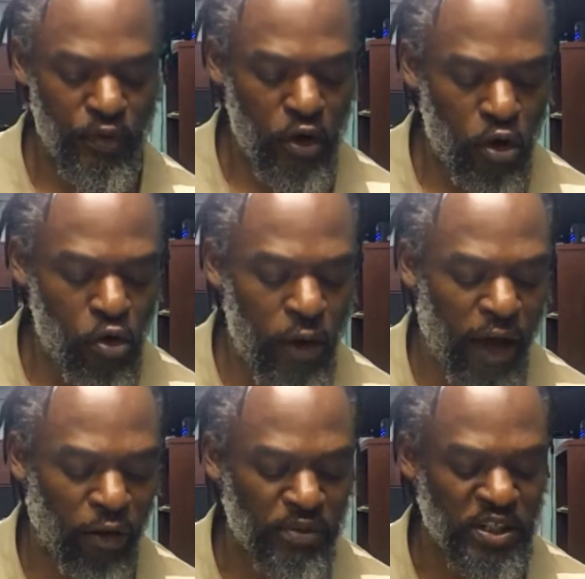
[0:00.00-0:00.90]
who
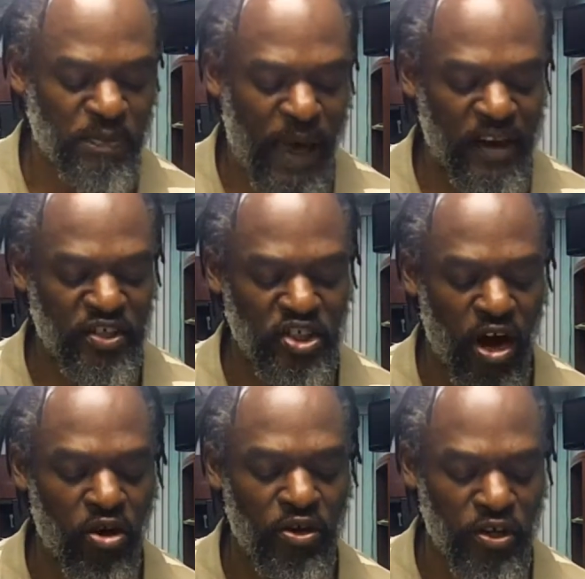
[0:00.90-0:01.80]
helped the Spanish
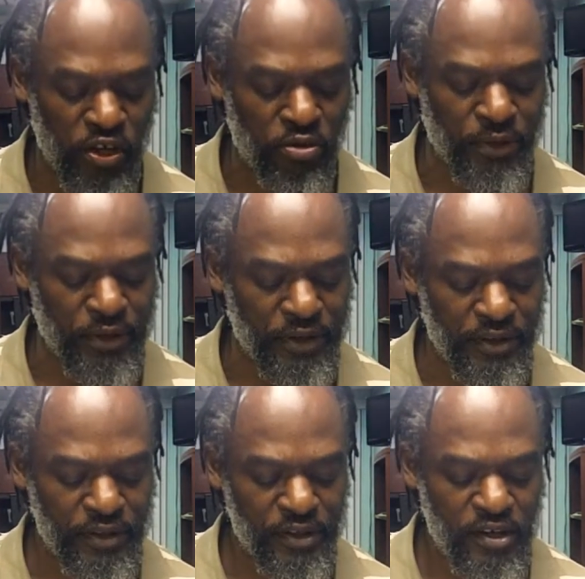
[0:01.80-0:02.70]
conquer Cuba.
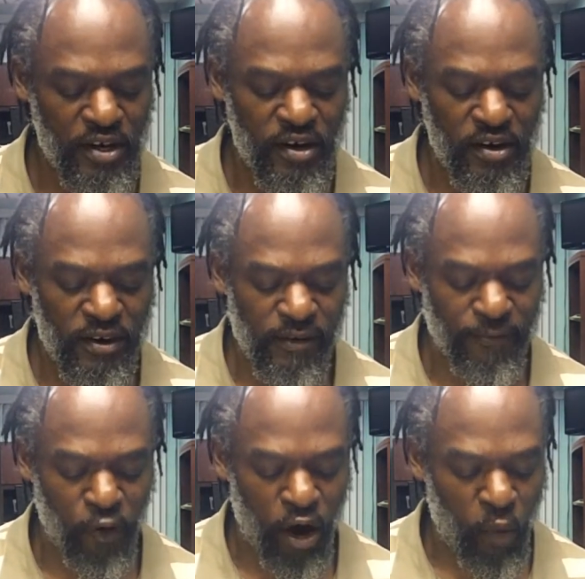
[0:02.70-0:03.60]

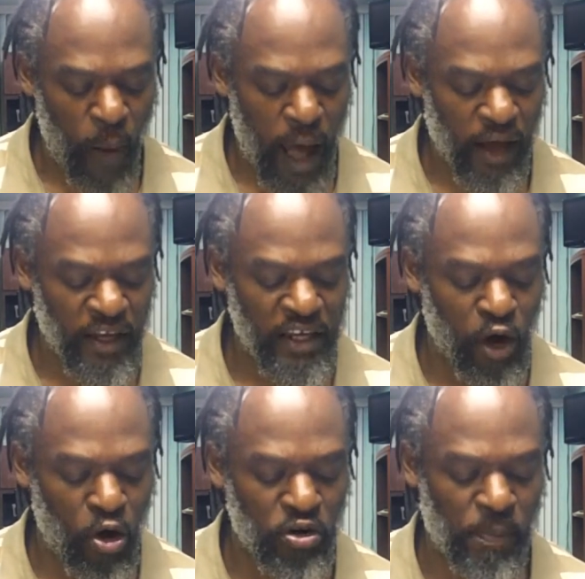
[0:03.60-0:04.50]
For a while he
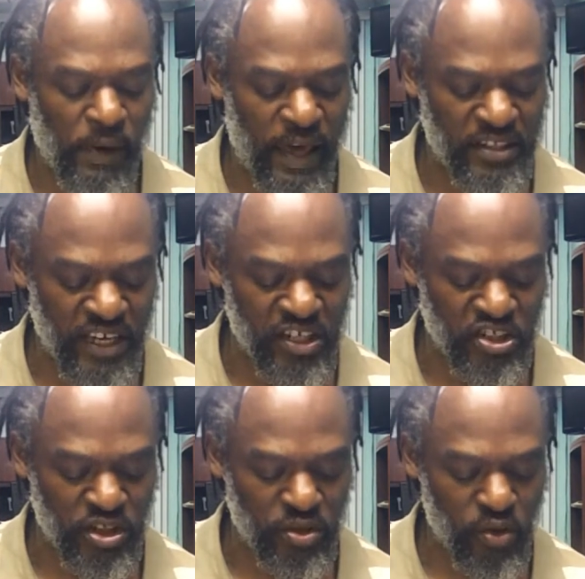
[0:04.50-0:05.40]
owned a
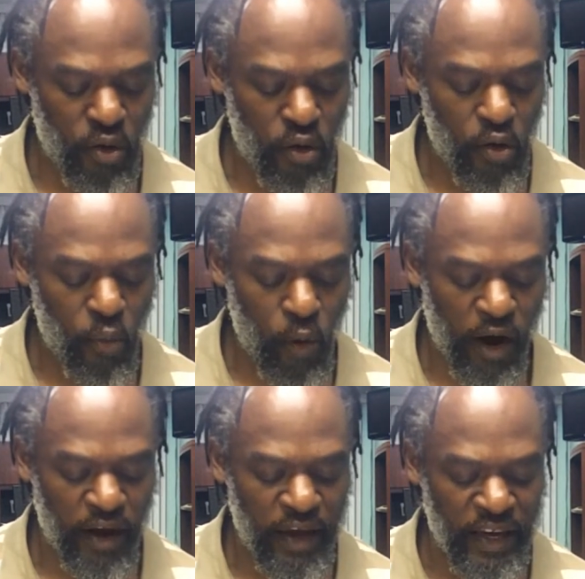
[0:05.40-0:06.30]
plantation
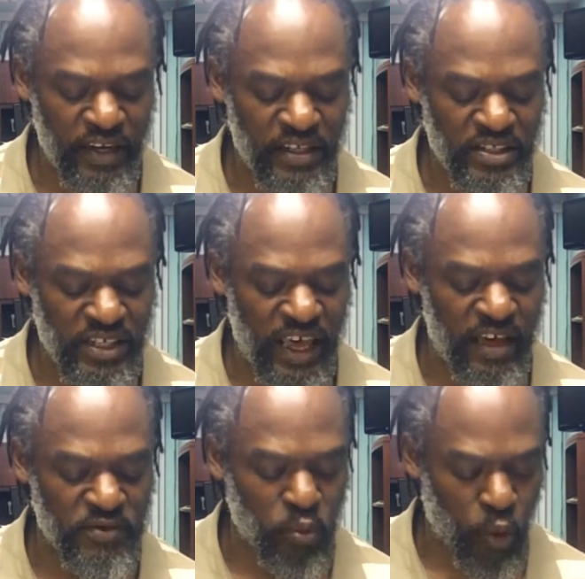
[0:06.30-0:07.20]
where Indian
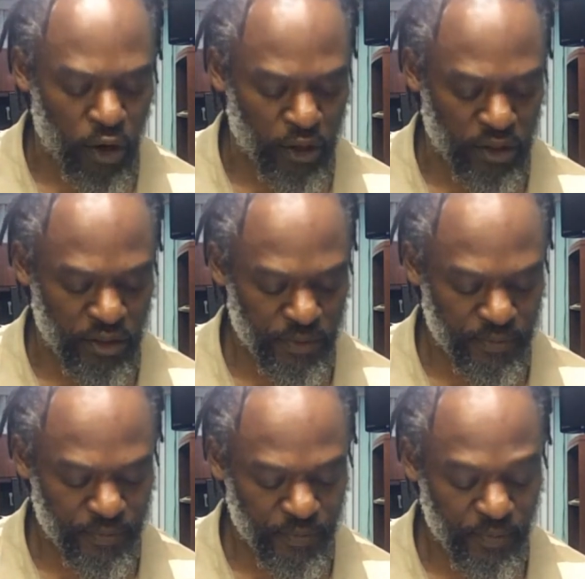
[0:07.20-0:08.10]
slaves worked.
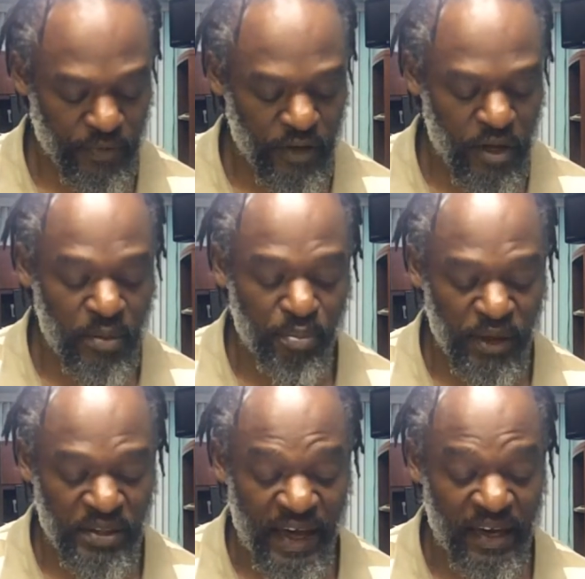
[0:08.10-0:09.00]

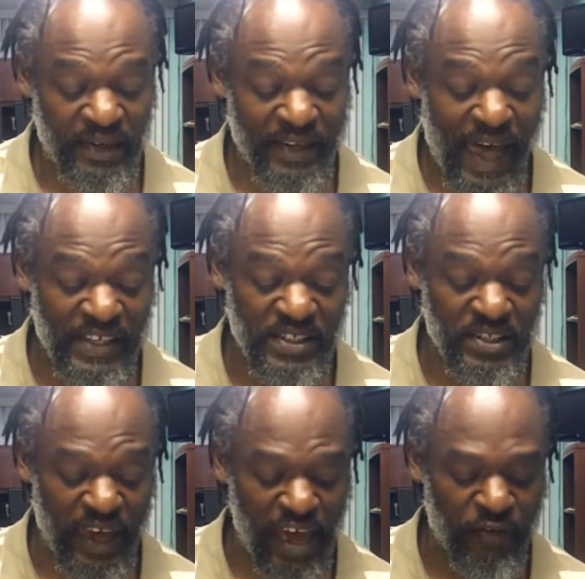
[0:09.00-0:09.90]
But then las Casas
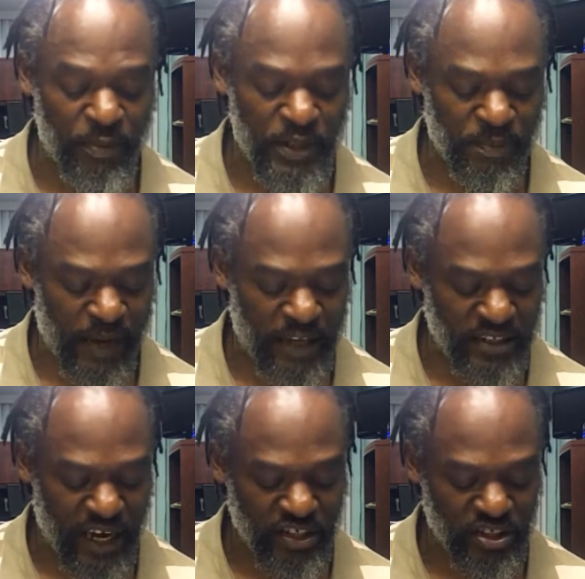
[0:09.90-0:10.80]
gave up his
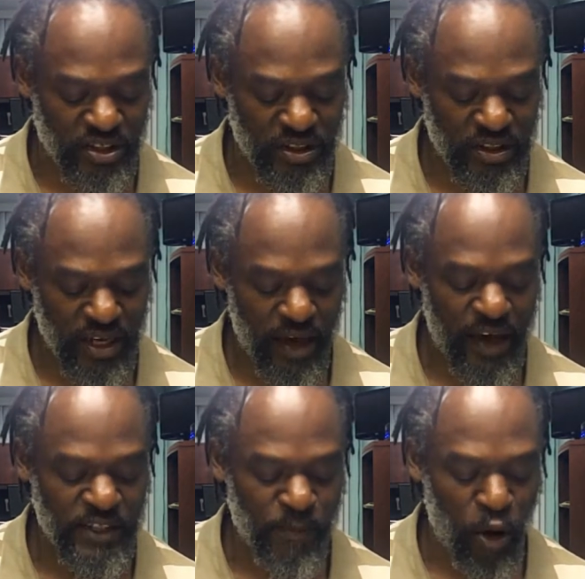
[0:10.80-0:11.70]
plantation
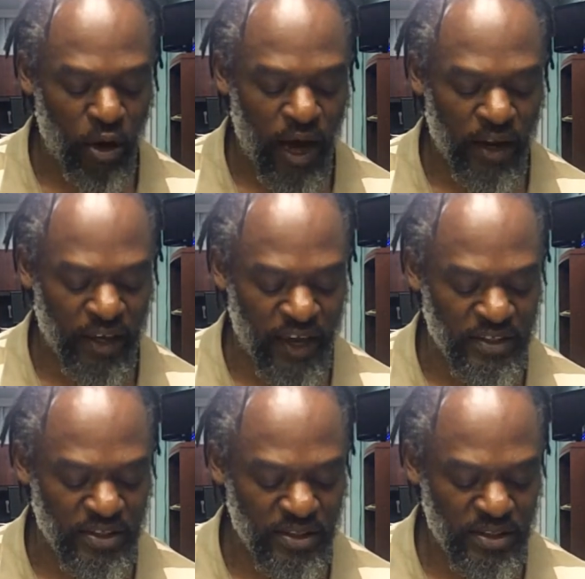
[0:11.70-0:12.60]
and spoke out
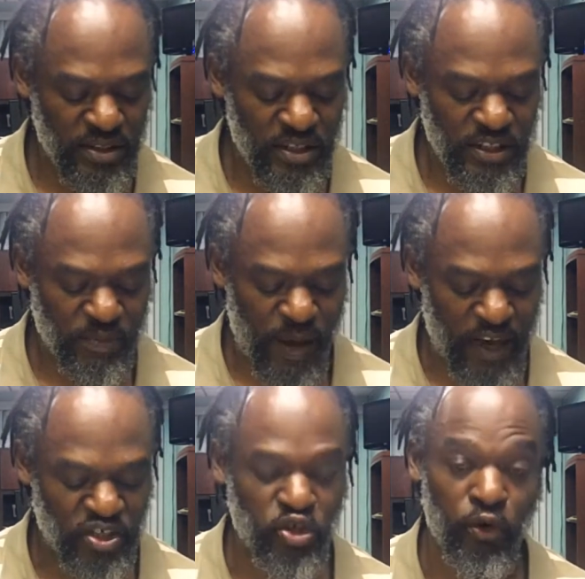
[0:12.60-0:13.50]
against
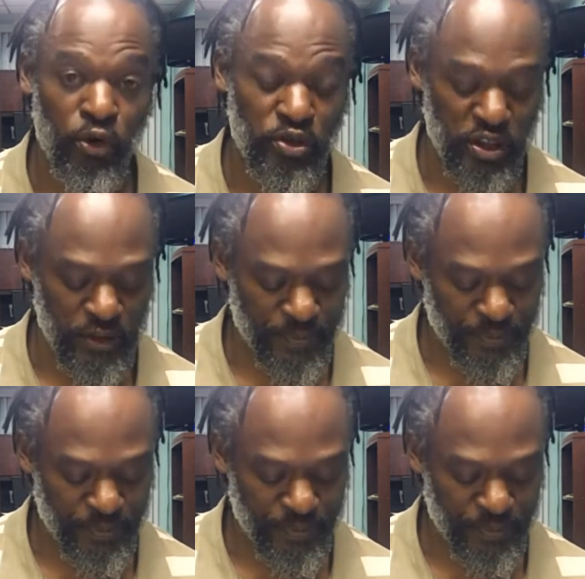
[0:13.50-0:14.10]
Spanish cruelty.